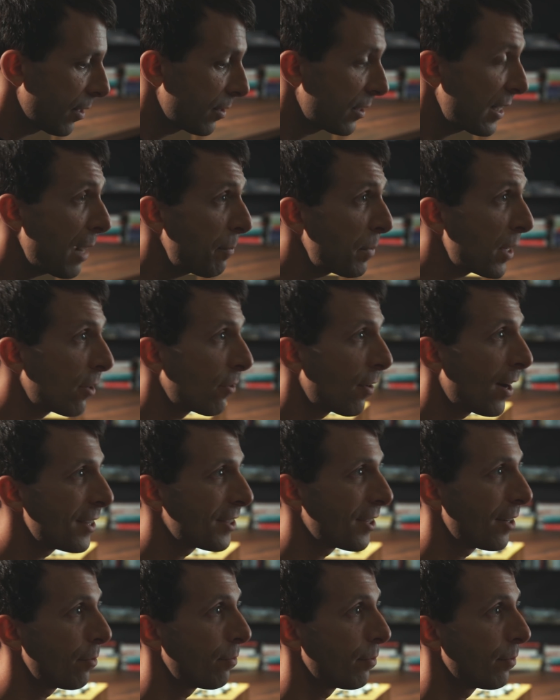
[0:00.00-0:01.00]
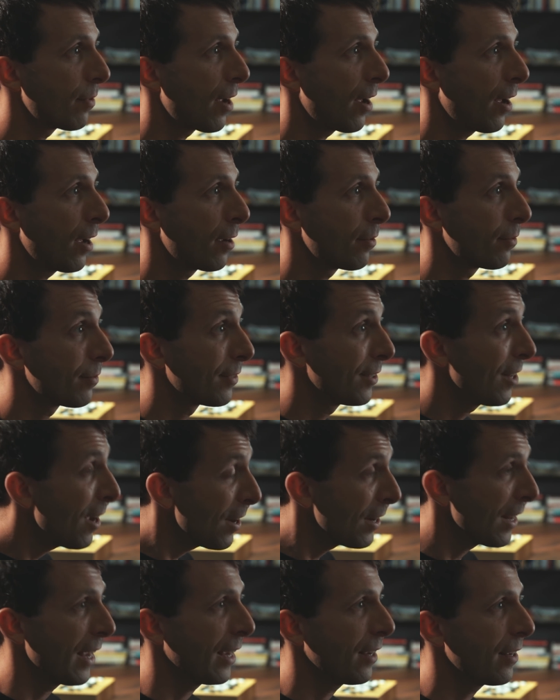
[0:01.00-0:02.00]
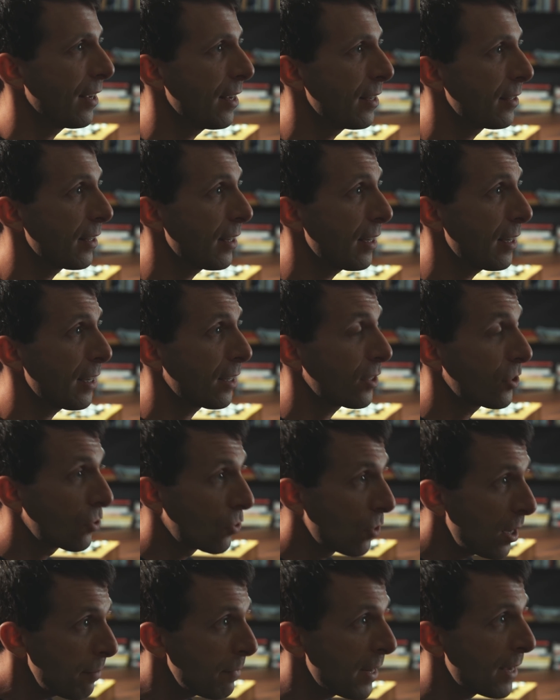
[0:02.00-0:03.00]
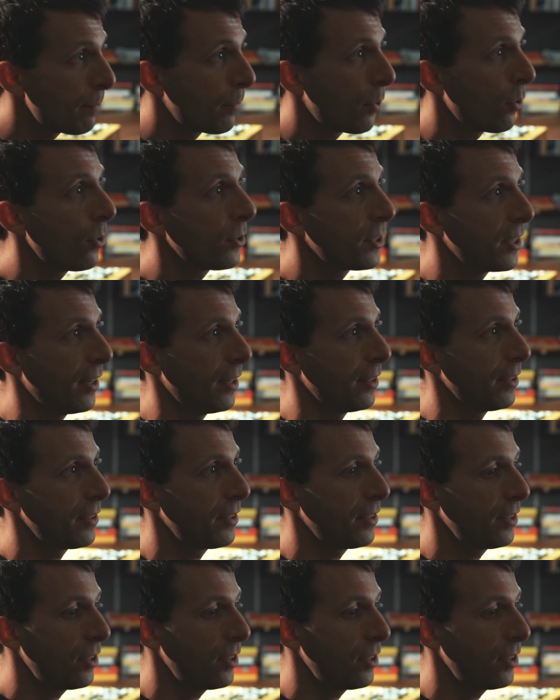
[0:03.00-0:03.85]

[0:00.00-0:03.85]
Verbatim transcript: So tabula rasa uh, learning is extremely important